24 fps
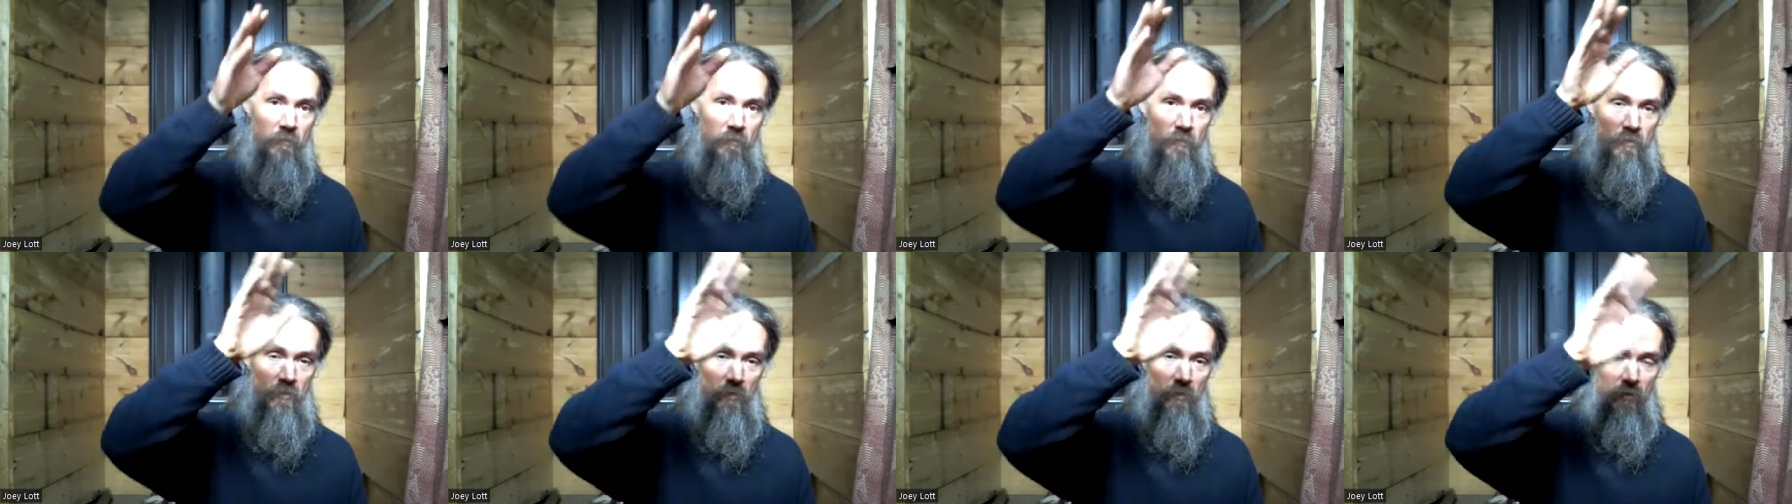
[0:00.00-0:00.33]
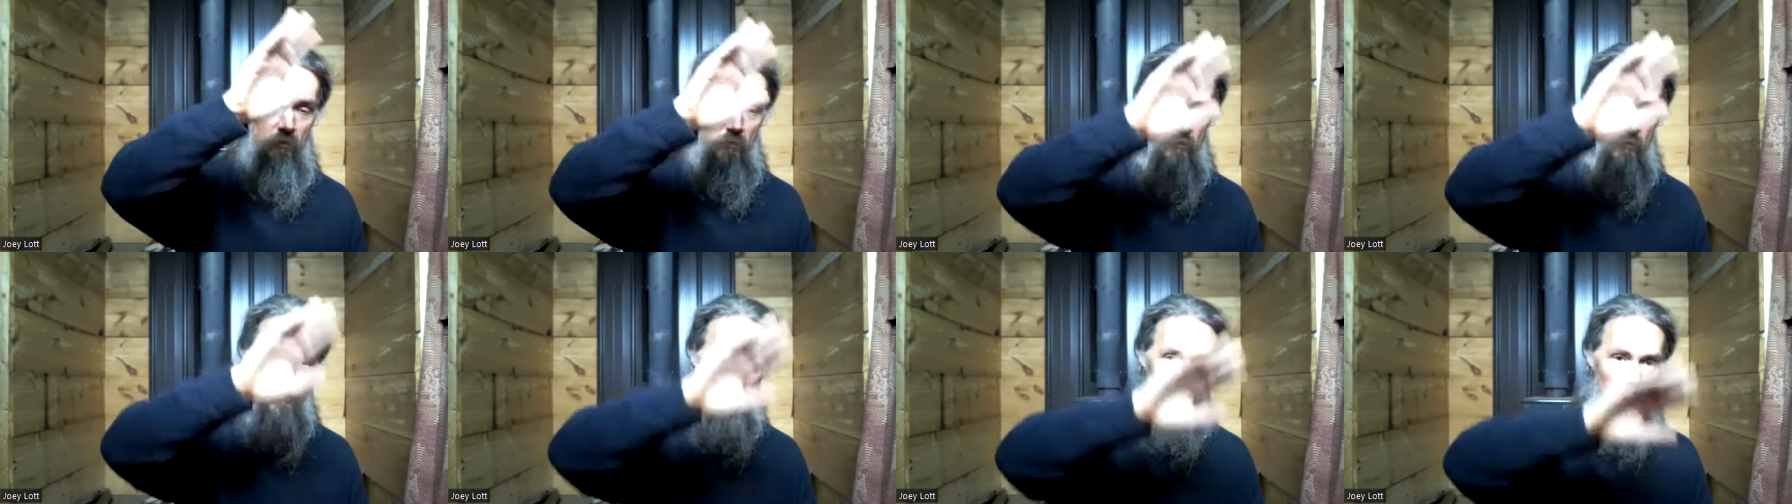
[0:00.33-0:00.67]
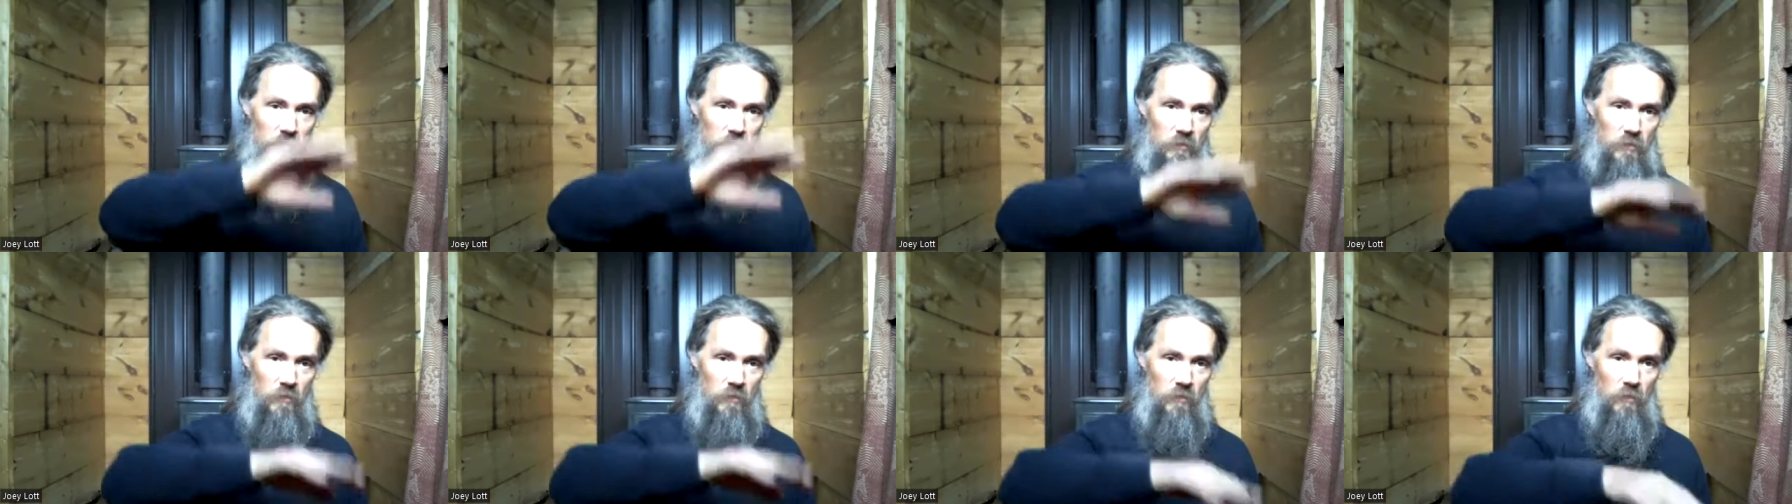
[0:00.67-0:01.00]
So
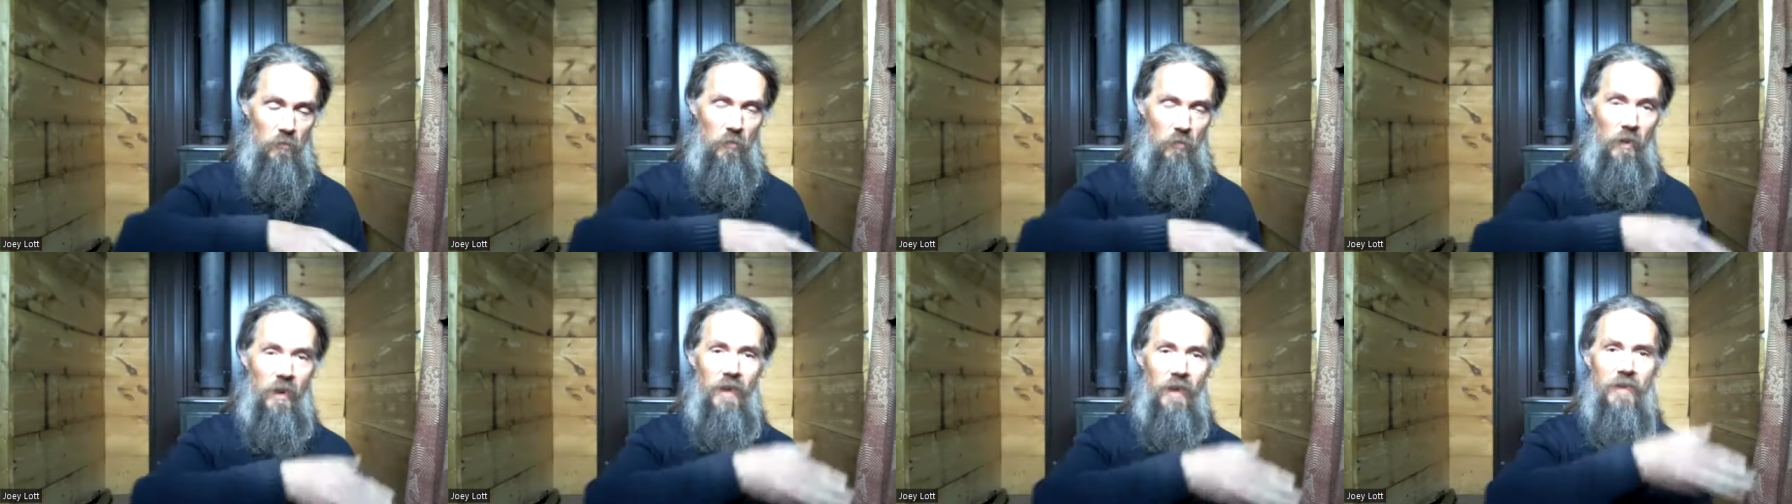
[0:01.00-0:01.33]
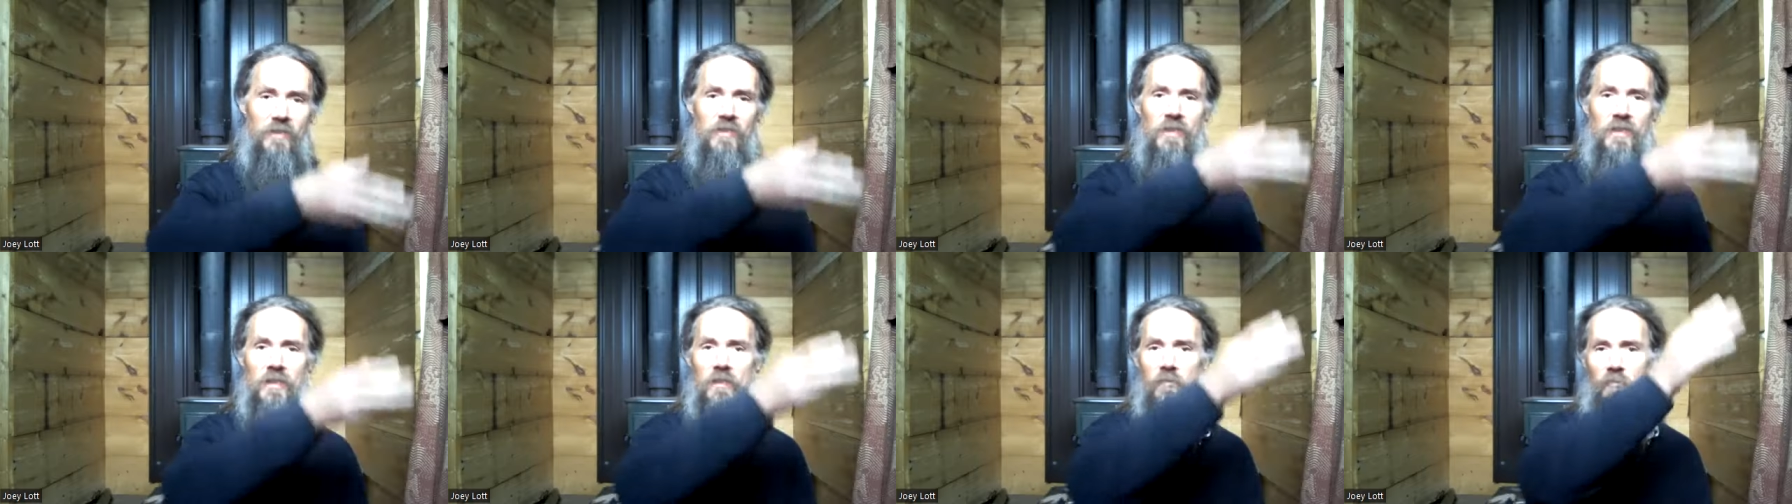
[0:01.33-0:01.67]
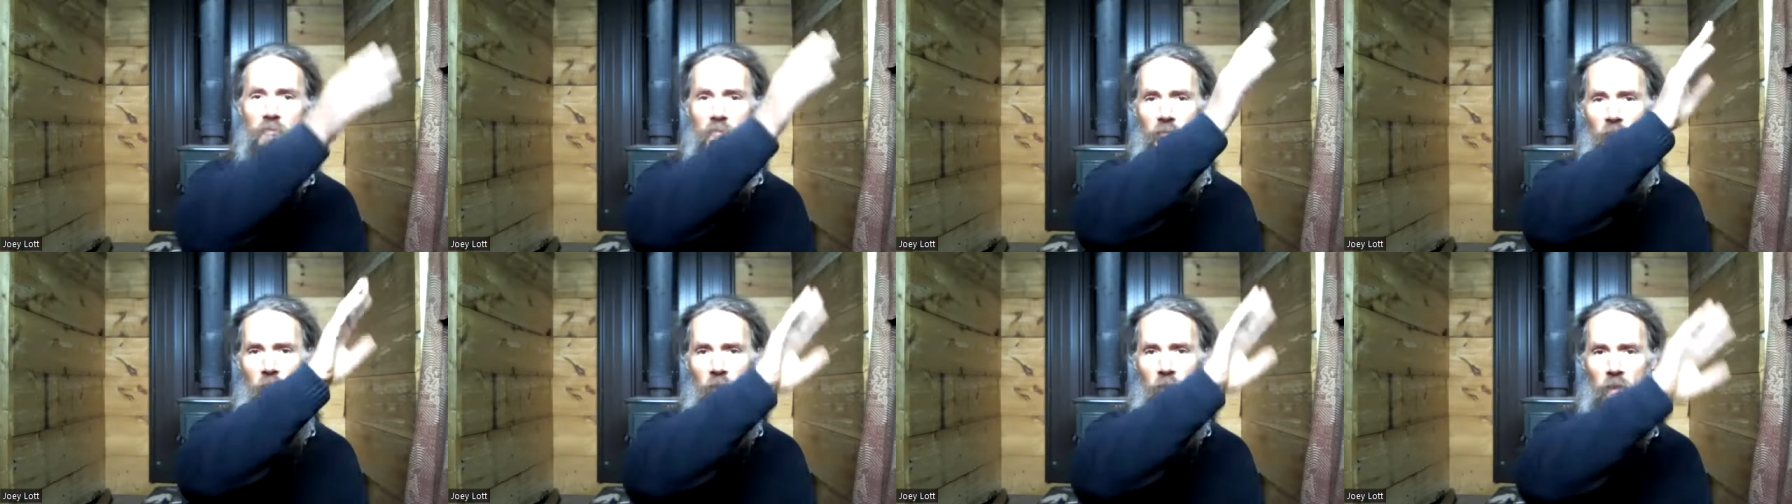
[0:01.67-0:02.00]
it's rising and
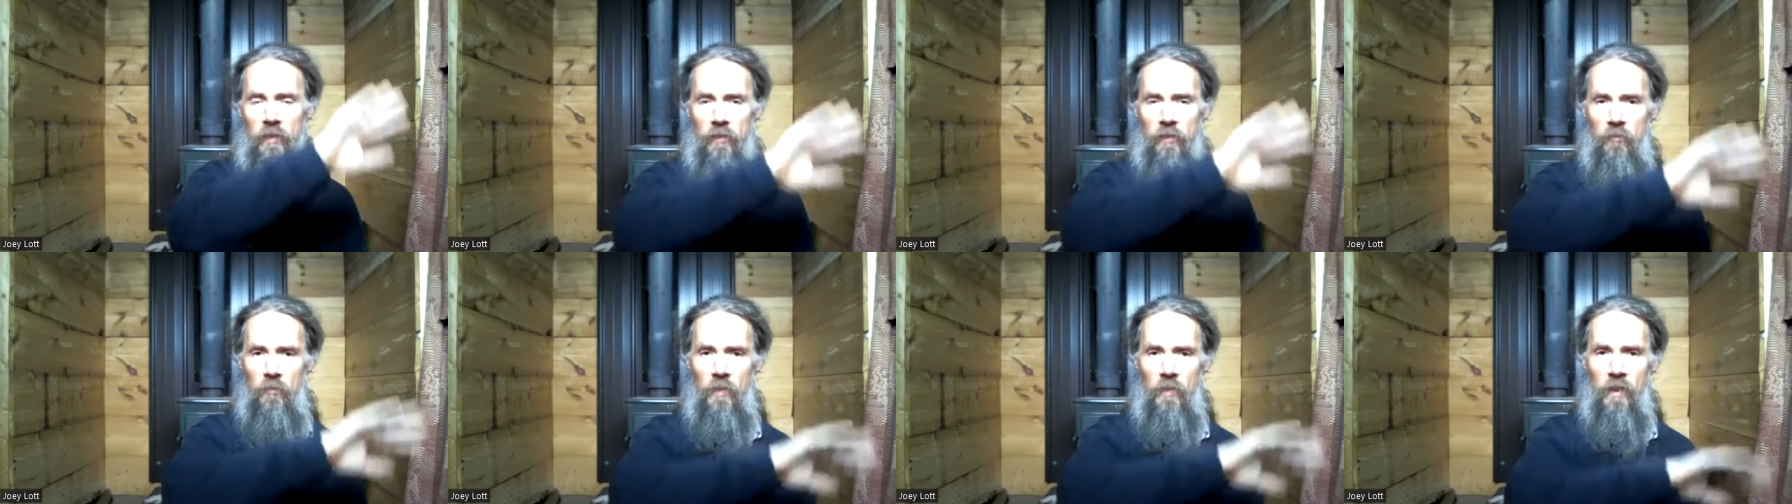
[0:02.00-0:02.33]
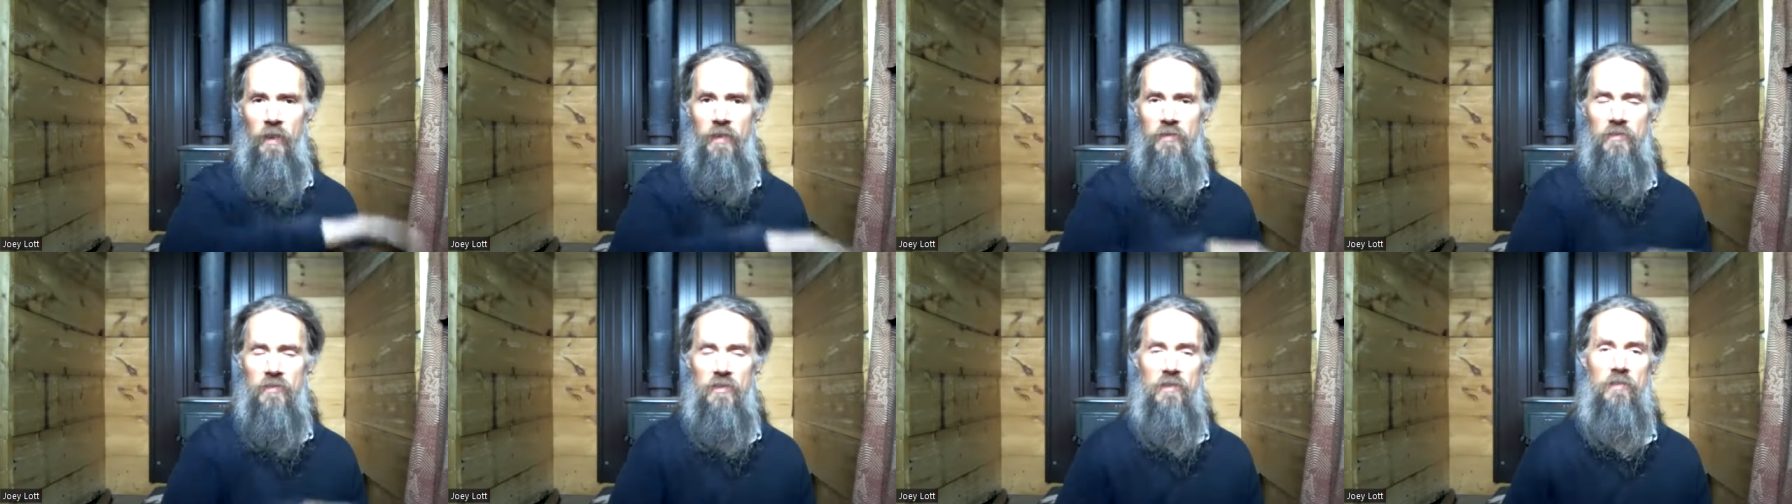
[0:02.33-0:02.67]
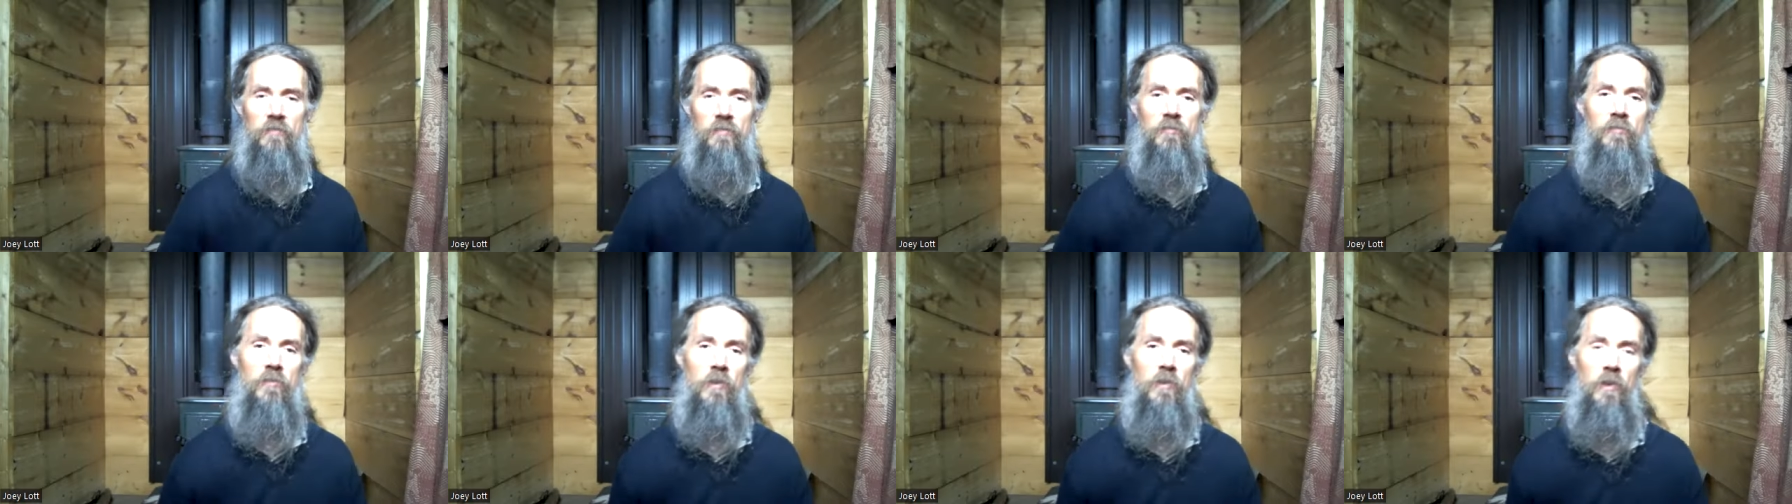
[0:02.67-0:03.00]
falling, rising
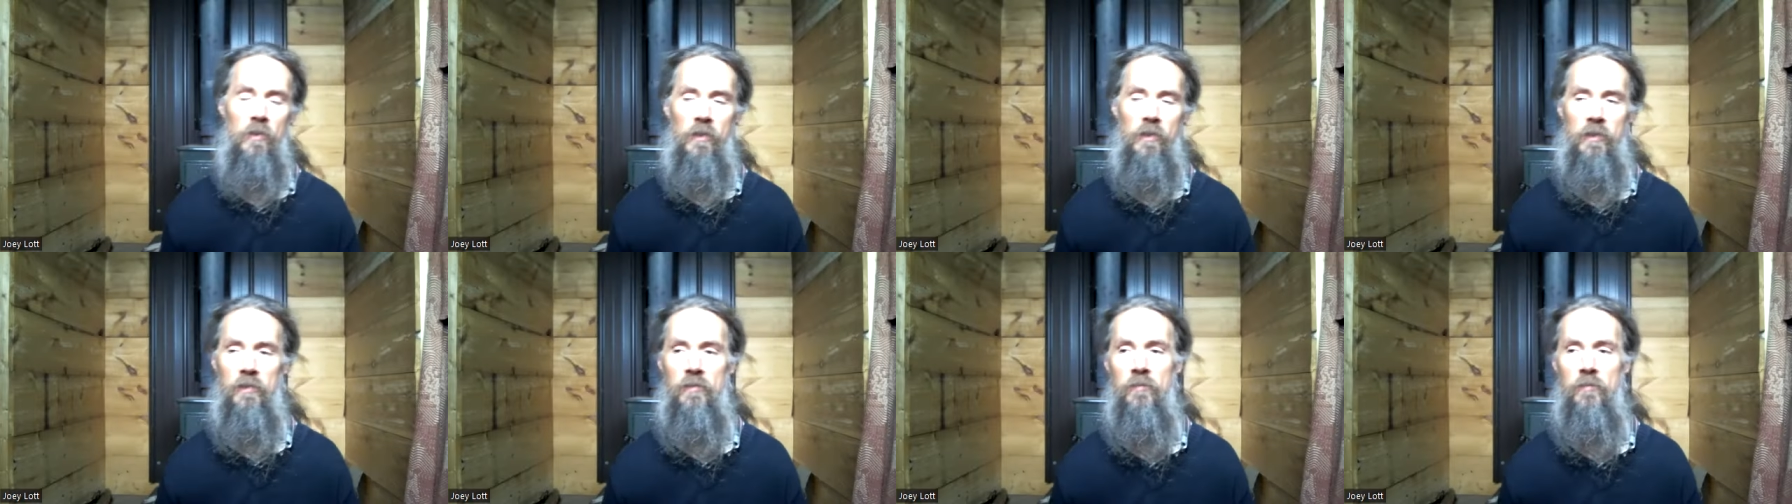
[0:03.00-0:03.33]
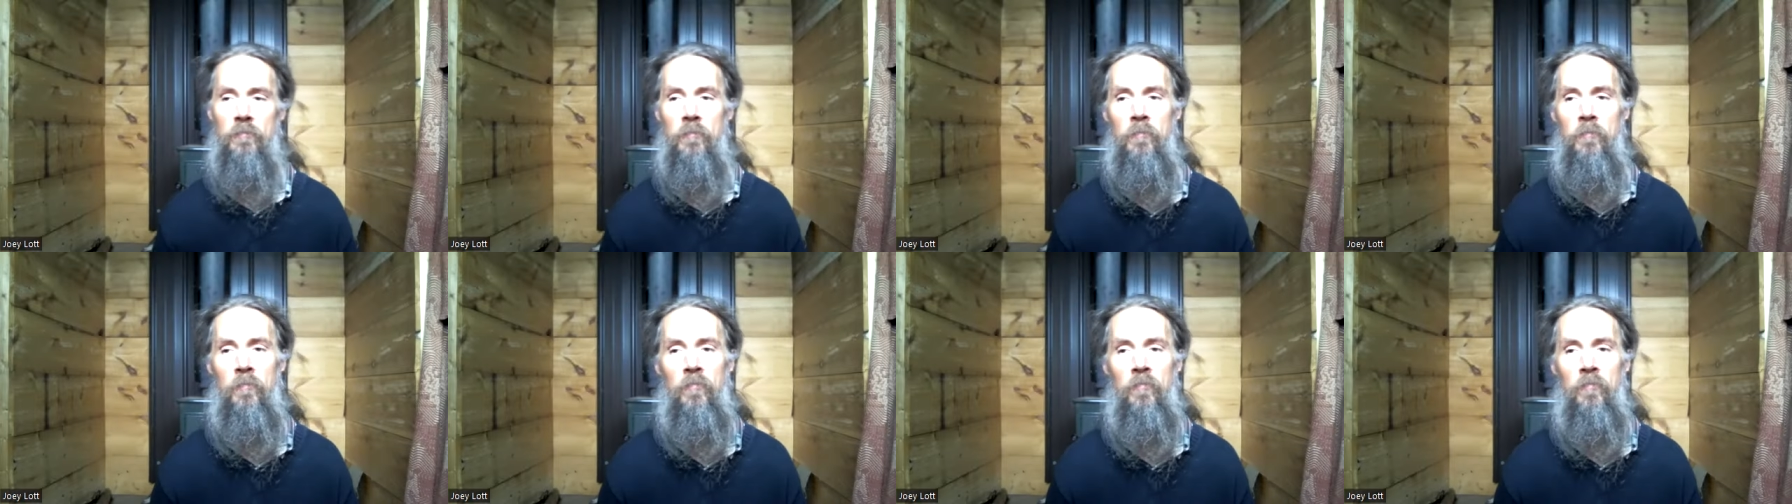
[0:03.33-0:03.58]
and falling.